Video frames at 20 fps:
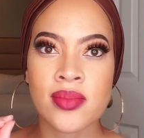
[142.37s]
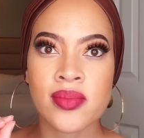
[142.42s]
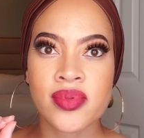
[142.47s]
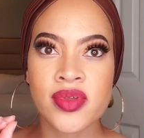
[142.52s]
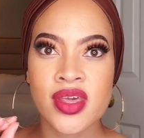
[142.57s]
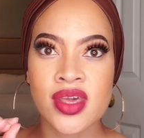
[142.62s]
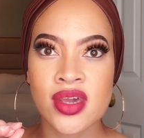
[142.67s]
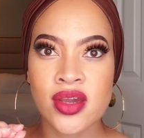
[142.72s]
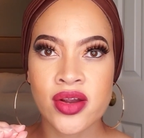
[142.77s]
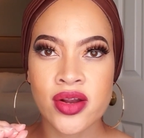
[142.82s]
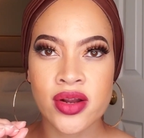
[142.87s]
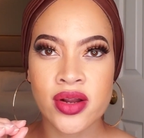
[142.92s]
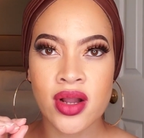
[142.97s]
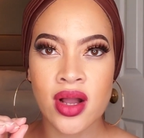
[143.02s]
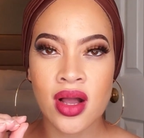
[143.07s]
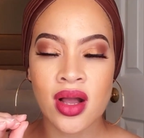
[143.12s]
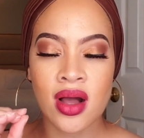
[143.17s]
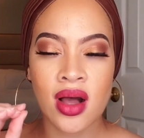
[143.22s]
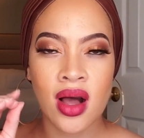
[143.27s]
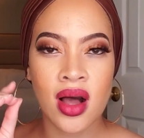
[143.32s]
here
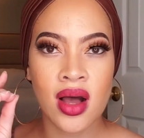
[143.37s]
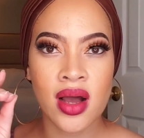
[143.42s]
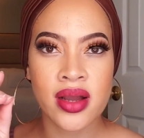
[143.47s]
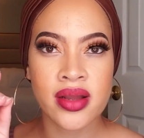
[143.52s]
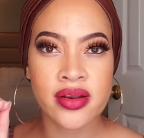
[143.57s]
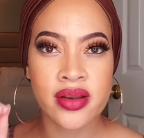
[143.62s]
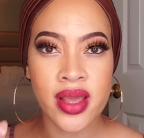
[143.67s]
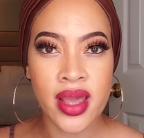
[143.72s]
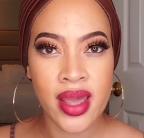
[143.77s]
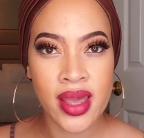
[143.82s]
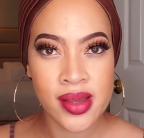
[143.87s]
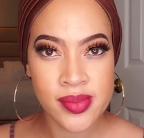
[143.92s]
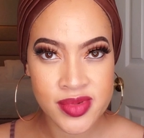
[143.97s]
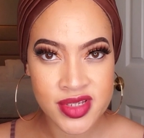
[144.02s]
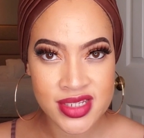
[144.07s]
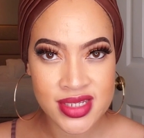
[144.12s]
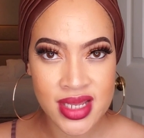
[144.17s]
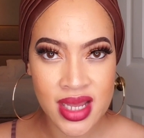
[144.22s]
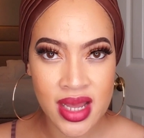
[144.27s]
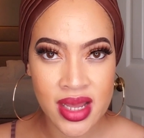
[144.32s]
on
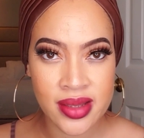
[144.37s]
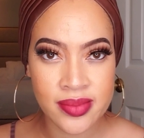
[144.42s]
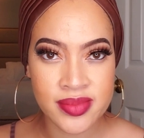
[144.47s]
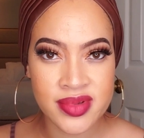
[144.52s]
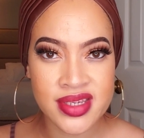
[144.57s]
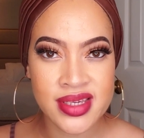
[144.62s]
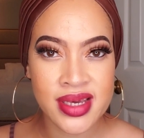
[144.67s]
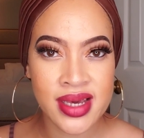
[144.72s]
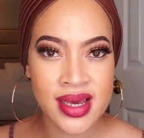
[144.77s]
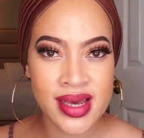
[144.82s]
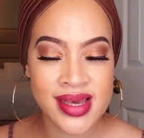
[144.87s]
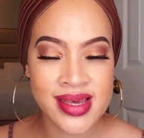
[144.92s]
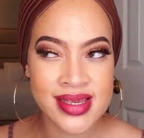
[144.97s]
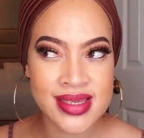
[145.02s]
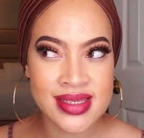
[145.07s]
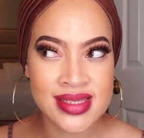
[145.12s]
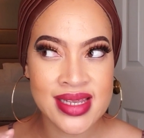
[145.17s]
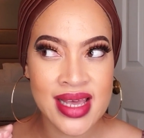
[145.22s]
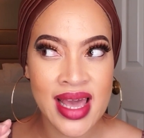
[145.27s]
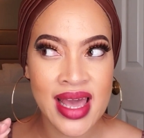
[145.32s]
Amazon
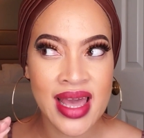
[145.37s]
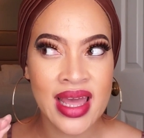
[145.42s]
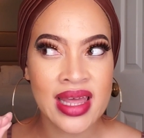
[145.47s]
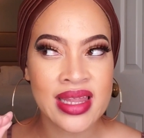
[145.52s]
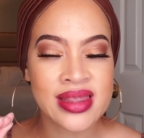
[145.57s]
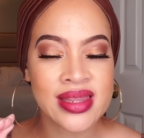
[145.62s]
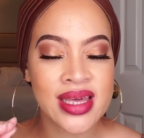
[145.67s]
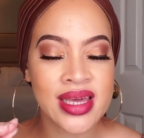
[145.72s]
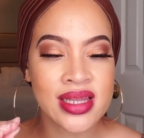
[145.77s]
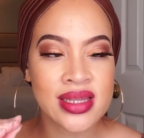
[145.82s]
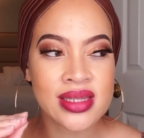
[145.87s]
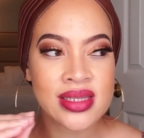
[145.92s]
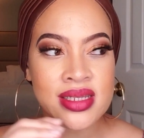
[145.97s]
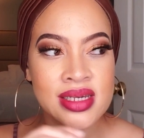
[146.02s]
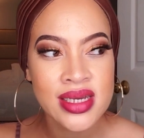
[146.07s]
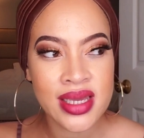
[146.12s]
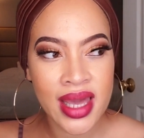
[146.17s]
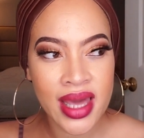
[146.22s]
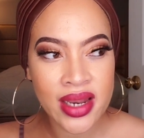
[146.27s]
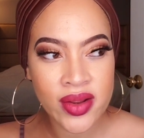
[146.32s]
because they
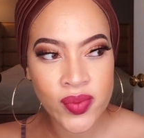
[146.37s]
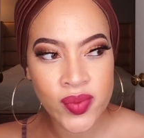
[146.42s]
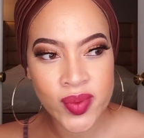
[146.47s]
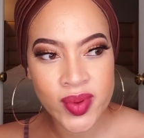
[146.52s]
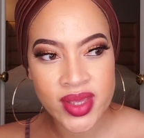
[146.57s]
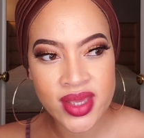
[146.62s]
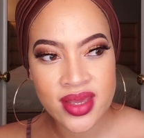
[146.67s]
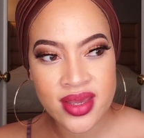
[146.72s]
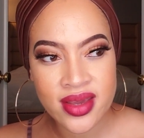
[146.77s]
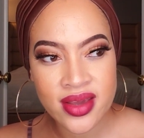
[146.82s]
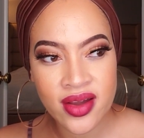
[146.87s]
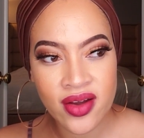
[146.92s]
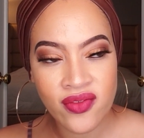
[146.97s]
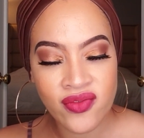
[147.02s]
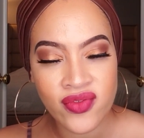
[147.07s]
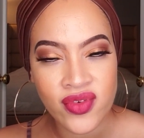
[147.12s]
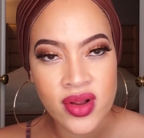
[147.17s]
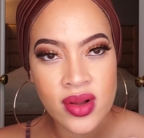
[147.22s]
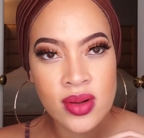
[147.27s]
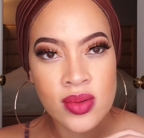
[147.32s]
look at a wig
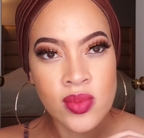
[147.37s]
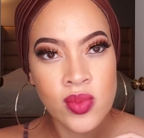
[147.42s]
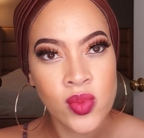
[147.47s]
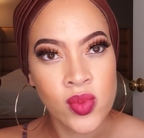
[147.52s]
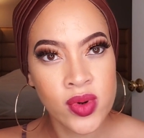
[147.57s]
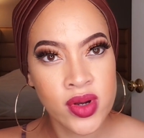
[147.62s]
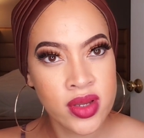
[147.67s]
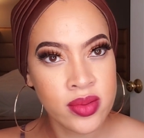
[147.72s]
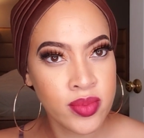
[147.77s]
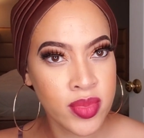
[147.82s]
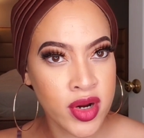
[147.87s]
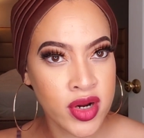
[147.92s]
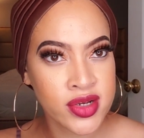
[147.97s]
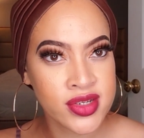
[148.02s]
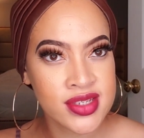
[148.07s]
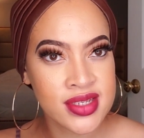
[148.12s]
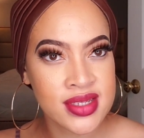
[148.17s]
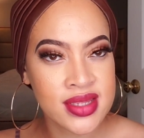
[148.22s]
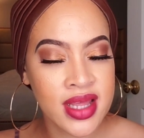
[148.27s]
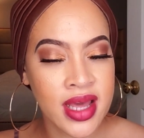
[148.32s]
from one
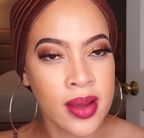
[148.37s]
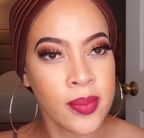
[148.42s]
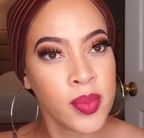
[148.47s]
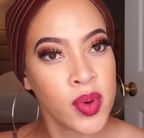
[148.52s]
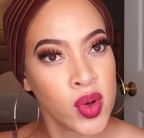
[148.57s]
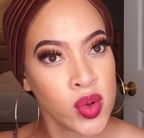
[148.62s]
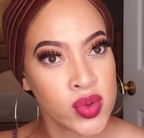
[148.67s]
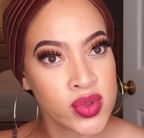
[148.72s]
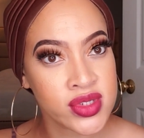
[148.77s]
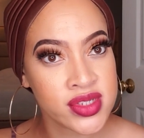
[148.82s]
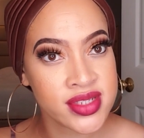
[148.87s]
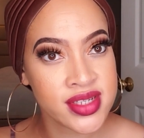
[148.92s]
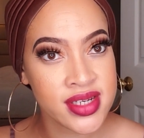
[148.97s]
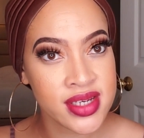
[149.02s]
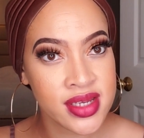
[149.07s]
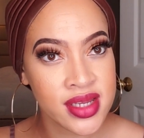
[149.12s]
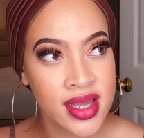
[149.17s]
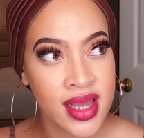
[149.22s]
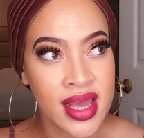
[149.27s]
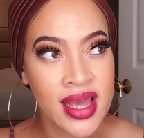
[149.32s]
person that posts
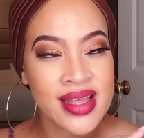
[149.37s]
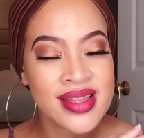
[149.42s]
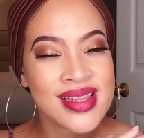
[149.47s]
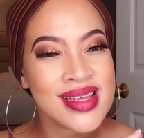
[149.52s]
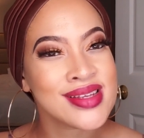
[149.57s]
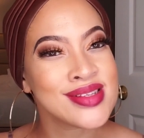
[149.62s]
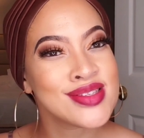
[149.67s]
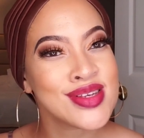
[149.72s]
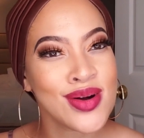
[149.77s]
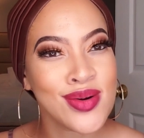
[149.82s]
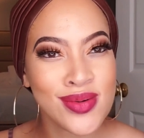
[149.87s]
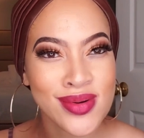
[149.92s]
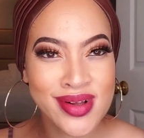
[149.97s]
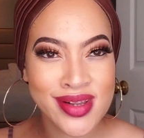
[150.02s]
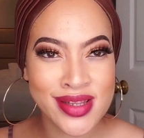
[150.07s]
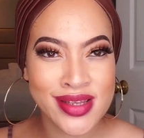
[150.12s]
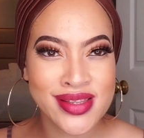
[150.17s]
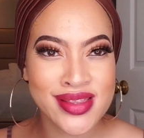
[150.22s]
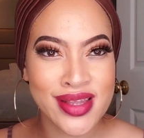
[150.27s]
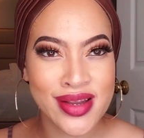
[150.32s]
it, they don't
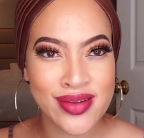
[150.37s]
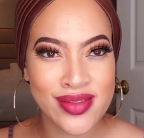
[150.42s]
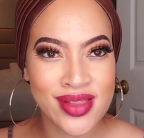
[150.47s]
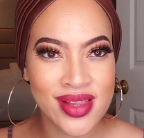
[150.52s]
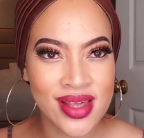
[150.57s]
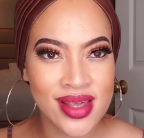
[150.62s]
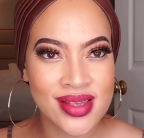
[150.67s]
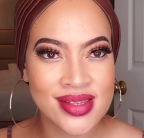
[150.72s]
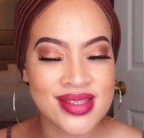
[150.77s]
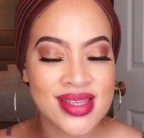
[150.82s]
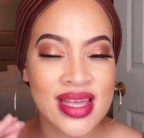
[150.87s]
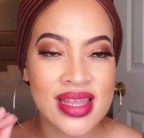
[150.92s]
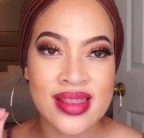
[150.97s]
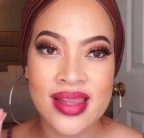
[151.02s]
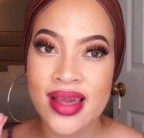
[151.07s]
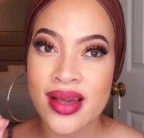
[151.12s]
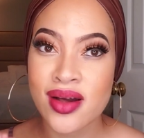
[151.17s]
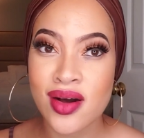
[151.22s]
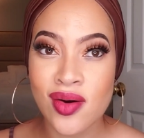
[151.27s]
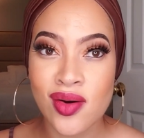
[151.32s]
click their links and they
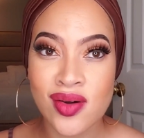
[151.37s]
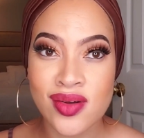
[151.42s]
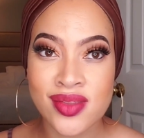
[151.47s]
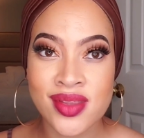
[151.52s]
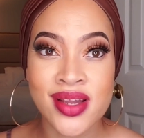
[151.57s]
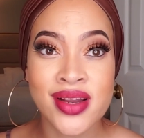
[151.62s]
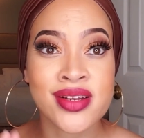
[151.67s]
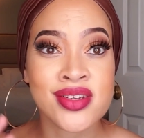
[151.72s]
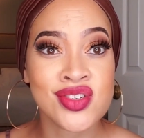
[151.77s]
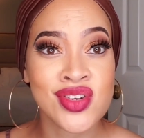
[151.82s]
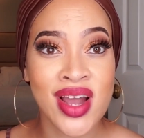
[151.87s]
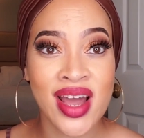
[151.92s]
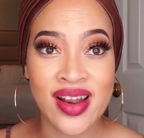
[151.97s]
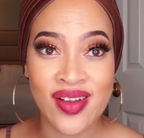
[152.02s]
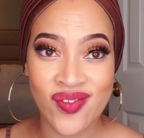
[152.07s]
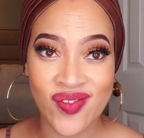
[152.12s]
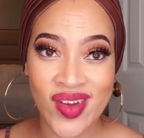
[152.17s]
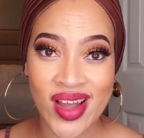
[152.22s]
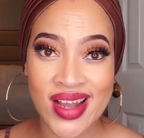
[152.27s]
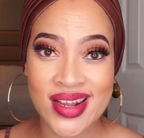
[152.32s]
go on there and try to
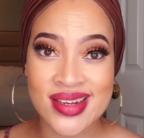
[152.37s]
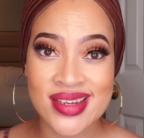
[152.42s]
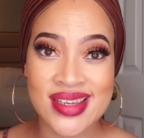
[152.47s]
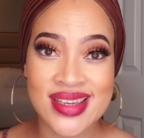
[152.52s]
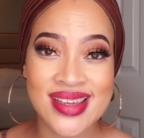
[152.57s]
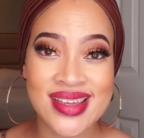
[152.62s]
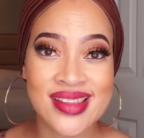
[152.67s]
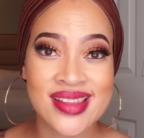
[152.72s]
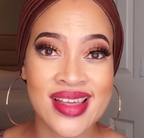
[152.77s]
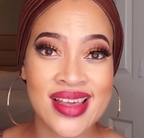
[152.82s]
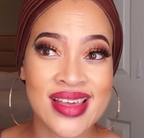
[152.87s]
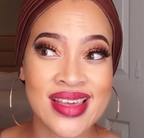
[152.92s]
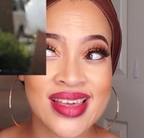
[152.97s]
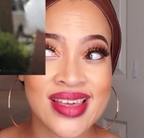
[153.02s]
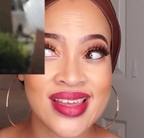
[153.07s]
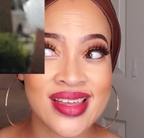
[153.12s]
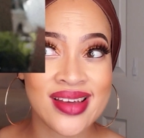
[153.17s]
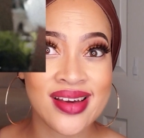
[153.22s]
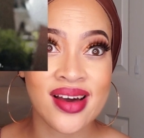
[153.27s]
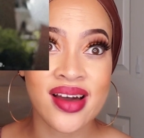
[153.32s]
find it and they
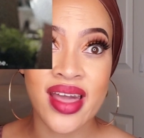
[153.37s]
get a